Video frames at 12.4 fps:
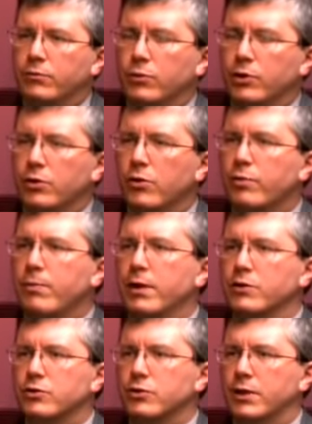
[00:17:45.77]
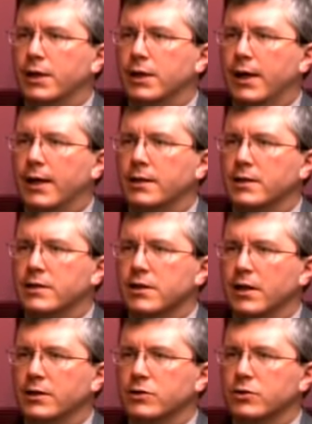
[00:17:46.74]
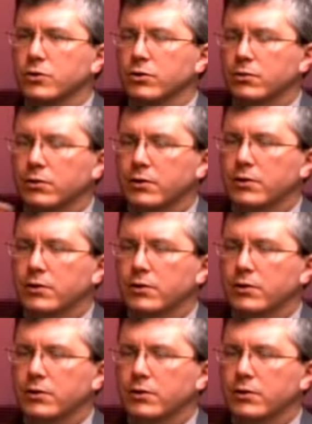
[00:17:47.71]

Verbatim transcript: with youth ministry and Sunday school,